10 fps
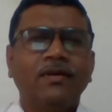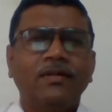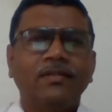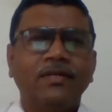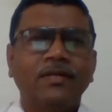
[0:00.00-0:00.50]

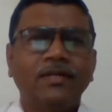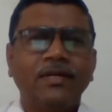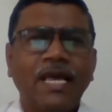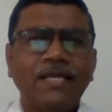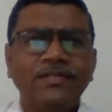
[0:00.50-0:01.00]

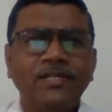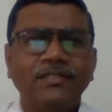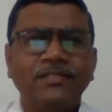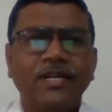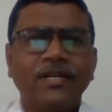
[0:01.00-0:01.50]
the
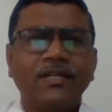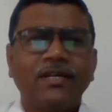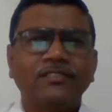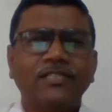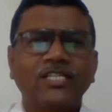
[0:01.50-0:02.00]
Angles
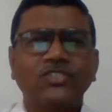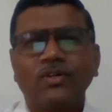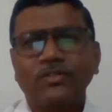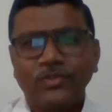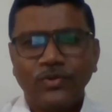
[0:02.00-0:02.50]
and
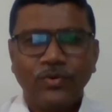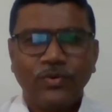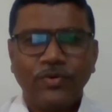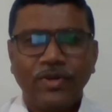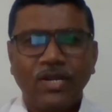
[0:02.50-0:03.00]
Saxons
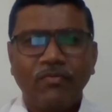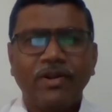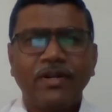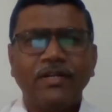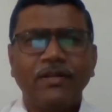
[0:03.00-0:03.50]
who
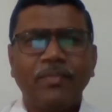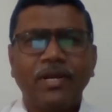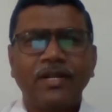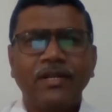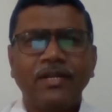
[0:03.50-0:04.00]
invaded
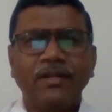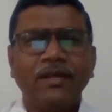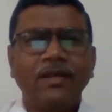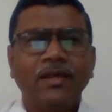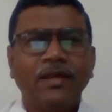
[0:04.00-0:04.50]
Britain
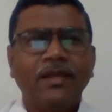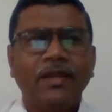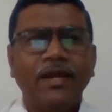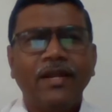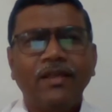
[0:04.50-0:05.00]
in
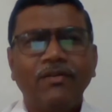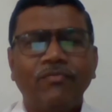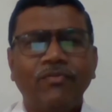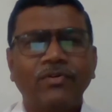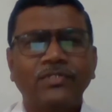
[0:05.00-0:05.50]
AD
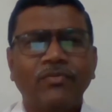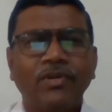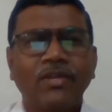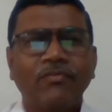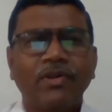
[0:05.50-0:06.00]

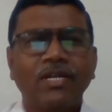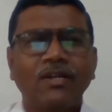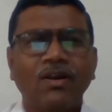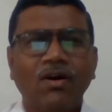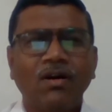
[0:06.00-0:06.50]
470
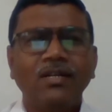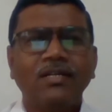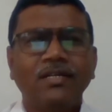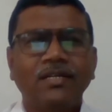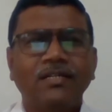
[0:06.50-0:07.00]
when
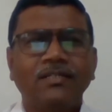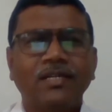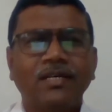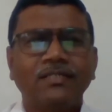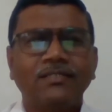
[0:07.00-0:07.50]
called
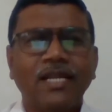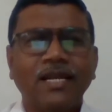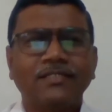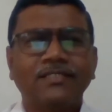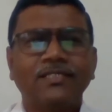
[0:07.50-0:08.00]
the
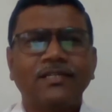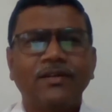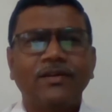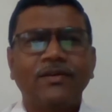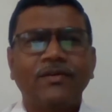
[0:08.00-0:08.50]
Celts,
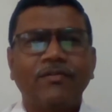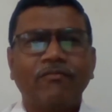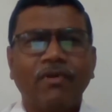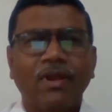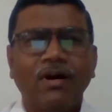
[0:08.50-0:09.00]

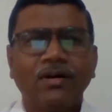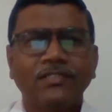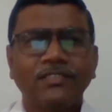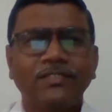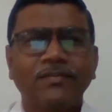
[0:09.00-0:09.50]

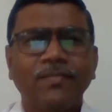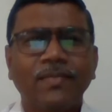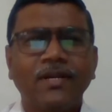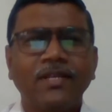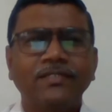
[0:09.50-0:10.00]
Velas,
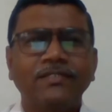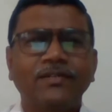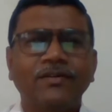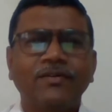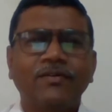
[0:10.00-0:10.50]
that is
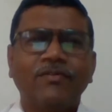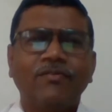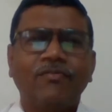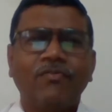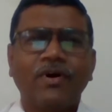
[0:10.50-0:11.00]

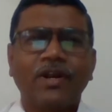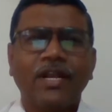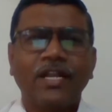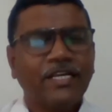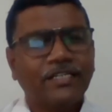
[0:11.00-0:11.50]

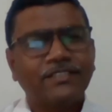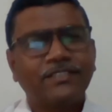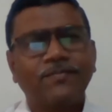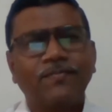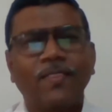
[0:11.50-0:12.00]

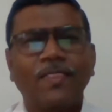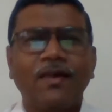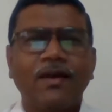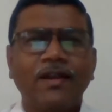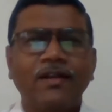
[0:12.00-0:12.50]
foreigners,
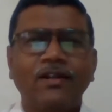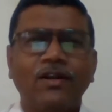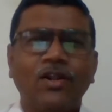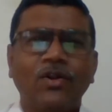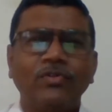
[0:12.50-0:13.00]

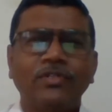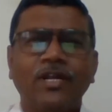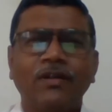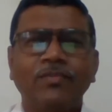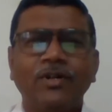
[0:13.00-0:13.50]
and drove
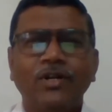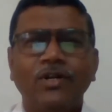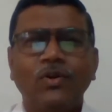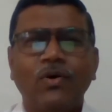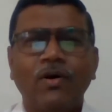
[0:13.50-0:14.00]
them
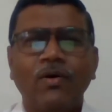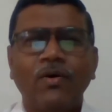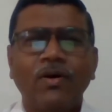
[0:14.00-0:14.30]
to